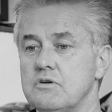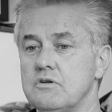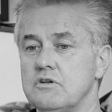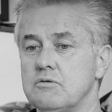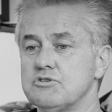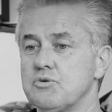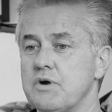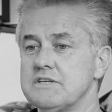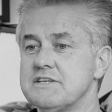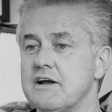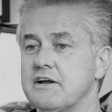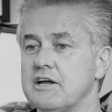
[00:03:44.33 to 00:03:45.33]
there was a
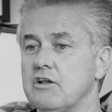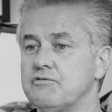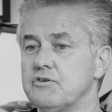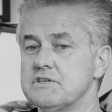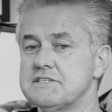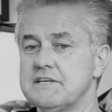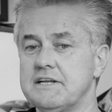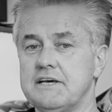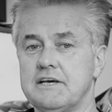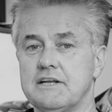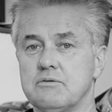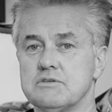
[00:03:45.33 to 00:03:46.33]
race out of California
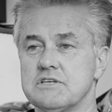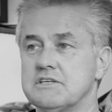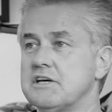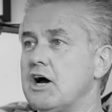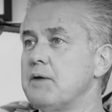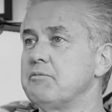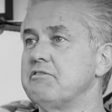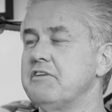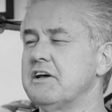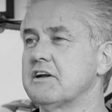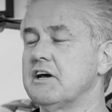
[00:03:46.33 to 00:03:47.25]
City, and it was a timed event,